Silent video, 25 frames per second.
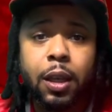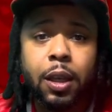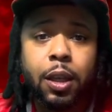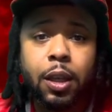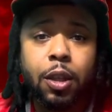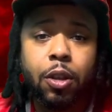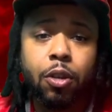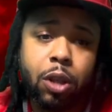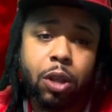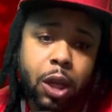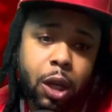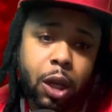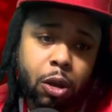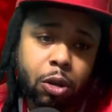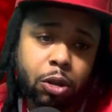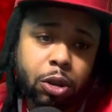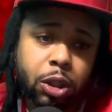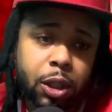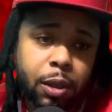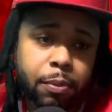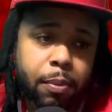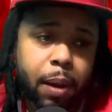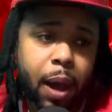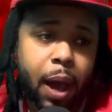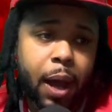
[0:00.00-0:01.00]
You kill
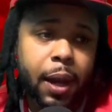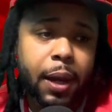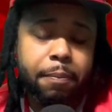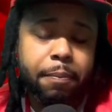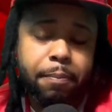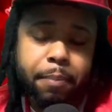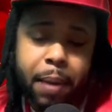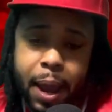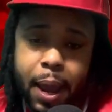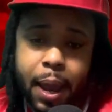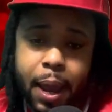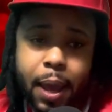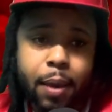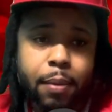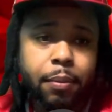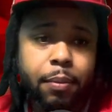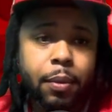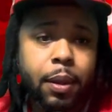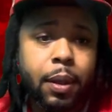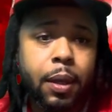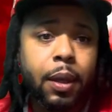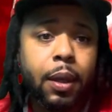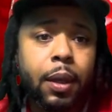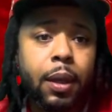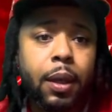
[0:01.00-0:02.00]
somebody, bam.
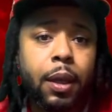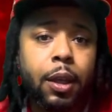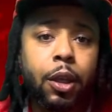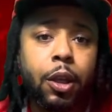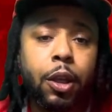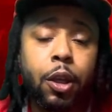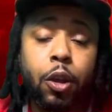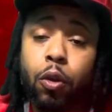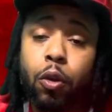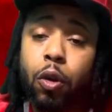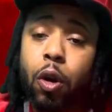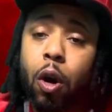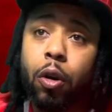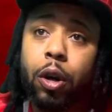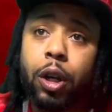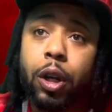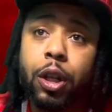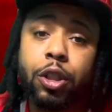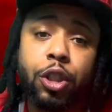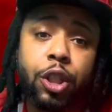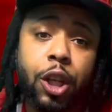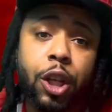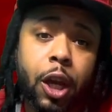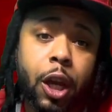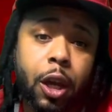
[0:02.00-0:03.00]
You go to
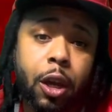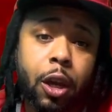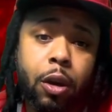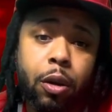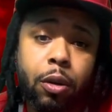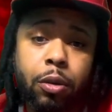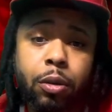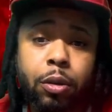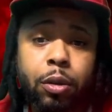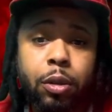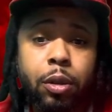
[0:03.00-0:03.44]
jail,